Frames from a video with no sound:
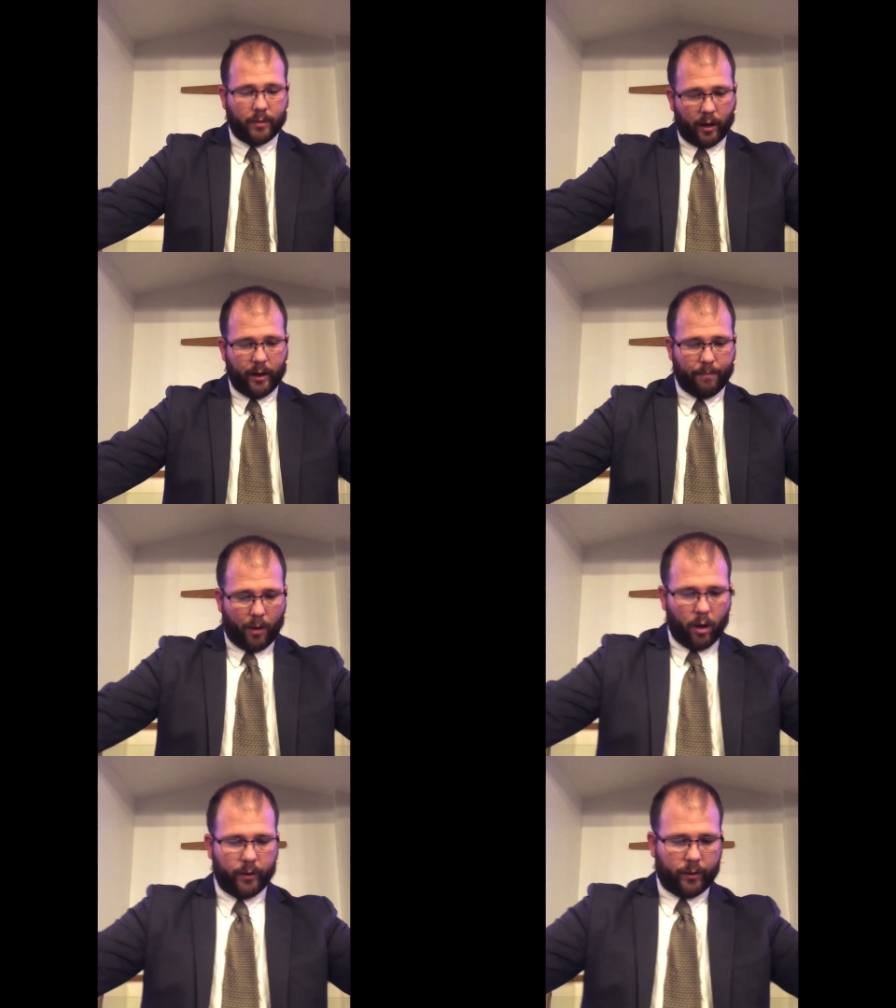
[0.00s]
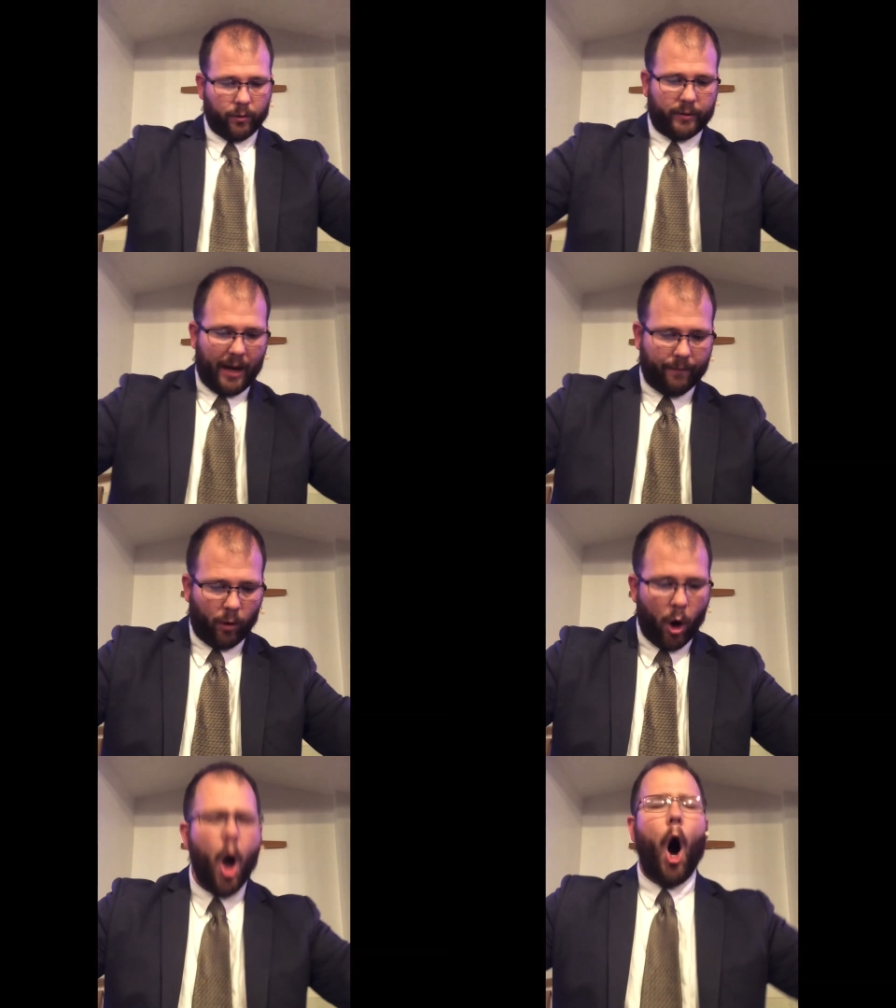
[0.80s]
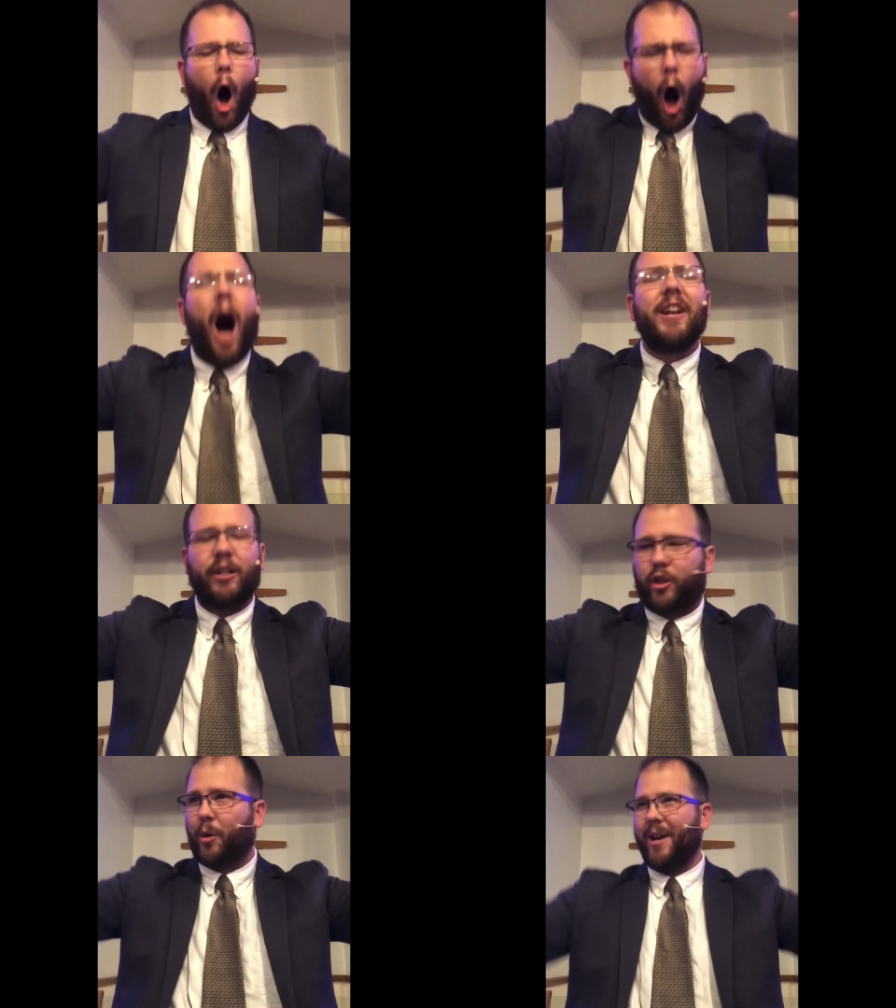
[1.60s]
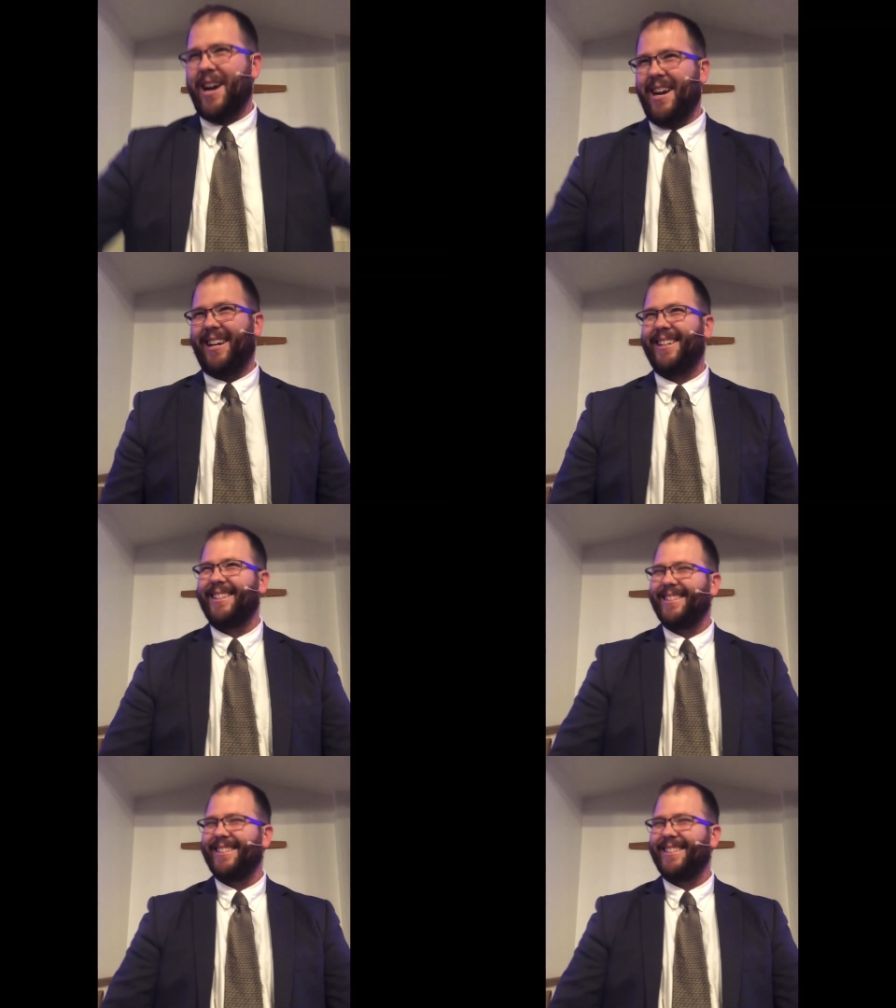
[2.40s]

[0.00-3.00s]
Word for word: diabolical devil on a tree,